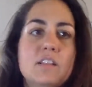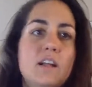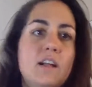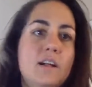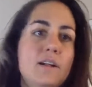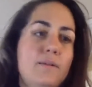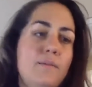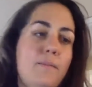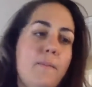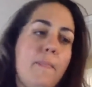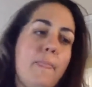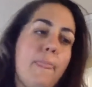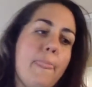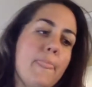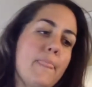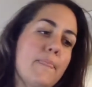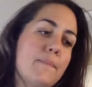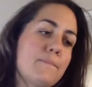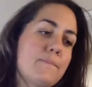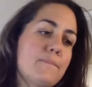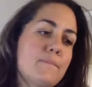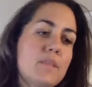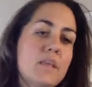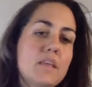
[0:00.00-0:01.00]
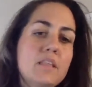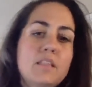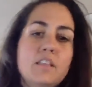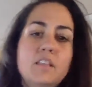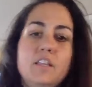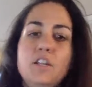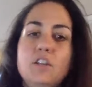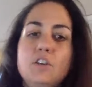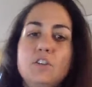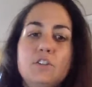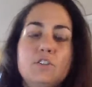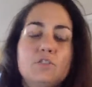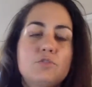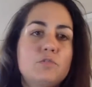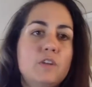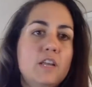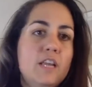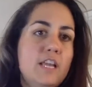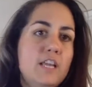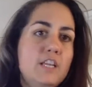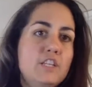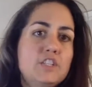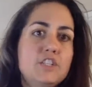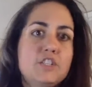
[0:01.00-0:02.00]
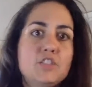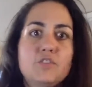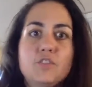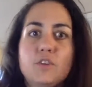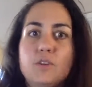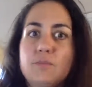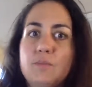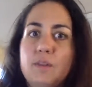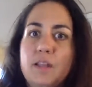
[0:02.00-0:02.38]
that ranged from,